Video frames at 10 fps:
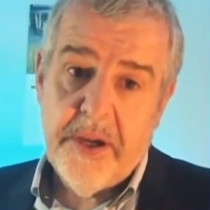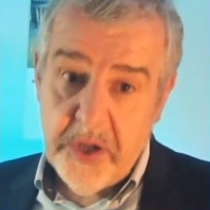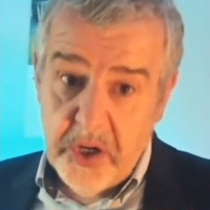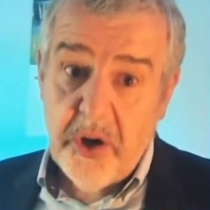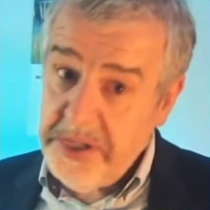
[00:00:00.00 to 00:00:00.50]

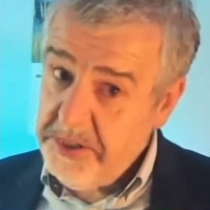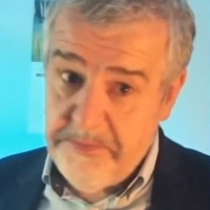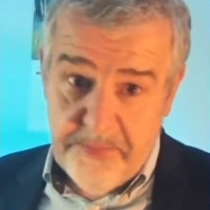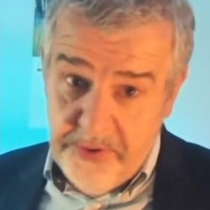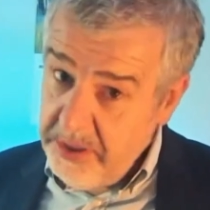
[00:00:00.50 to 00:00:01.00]
And God is
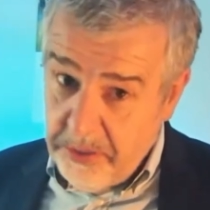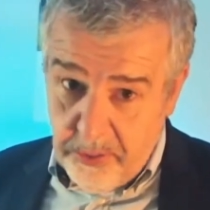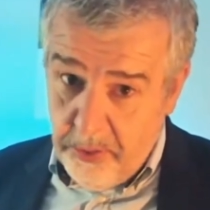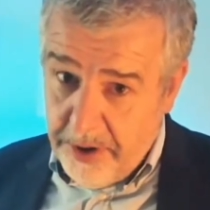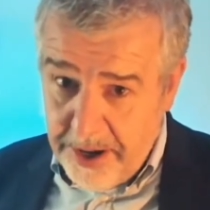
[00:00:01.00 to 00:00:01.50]
pretty
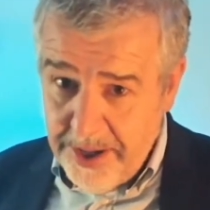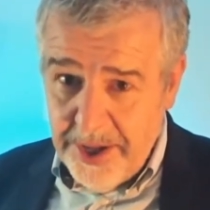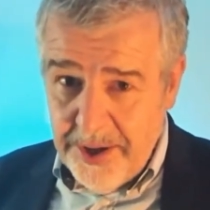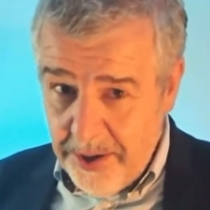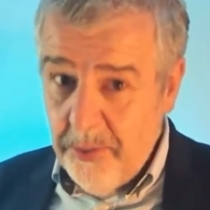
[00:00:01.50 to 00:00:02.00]
thorough
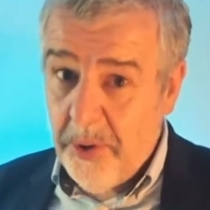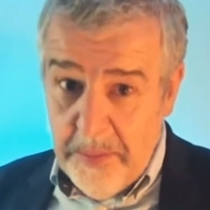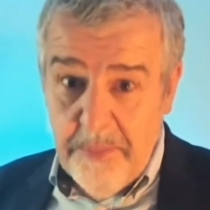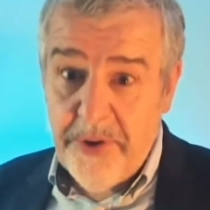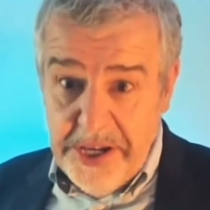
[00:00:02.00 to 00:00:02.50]
and
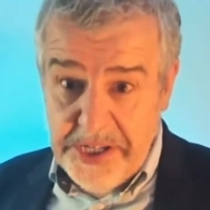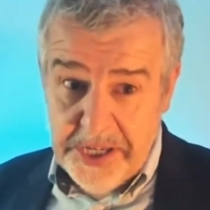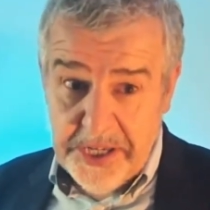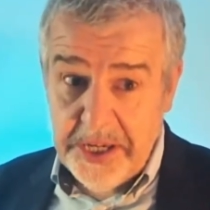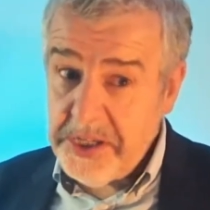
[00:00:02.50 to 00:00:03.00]

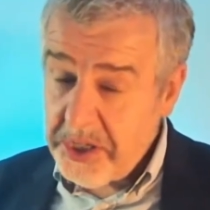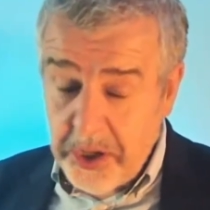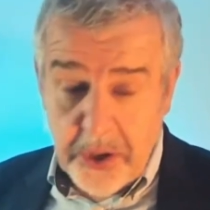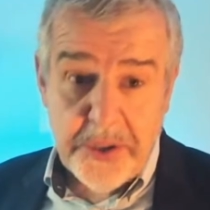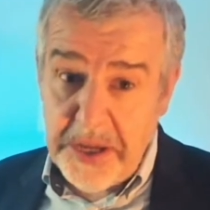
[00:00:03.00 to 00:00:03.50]
all-embracing in his
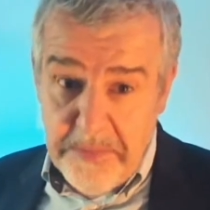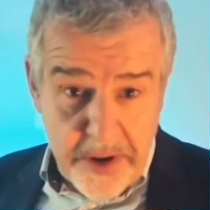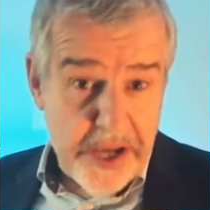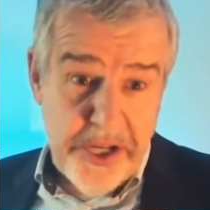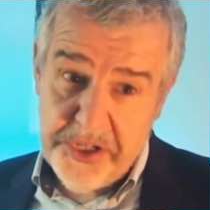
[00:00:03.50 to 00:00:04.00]

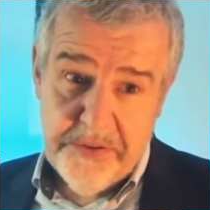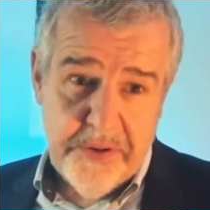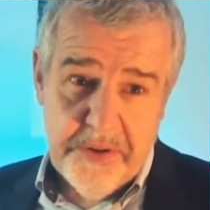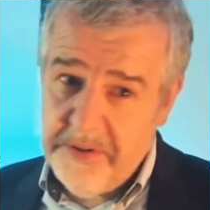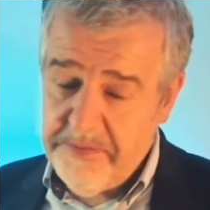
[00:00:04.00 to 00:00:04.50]

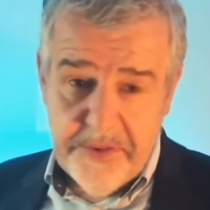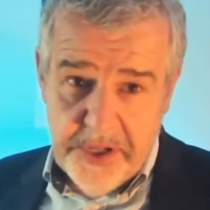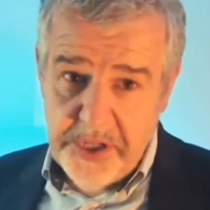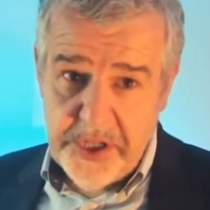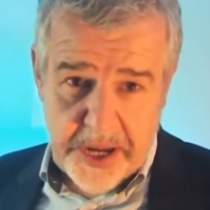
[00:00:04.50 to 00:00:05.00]
condemnation of
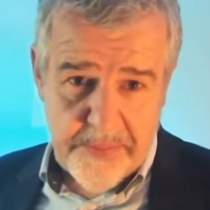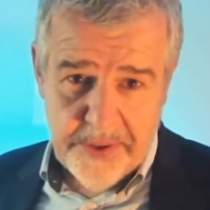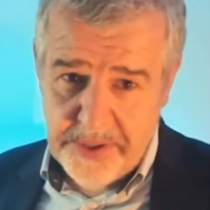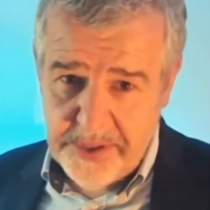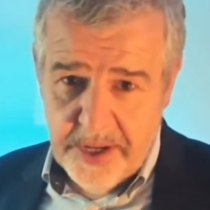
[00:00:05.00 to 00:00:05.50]
these
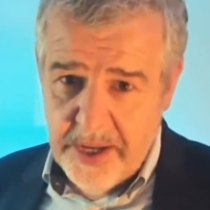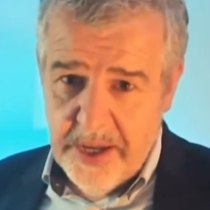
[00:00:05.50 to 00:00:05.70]
shepherds.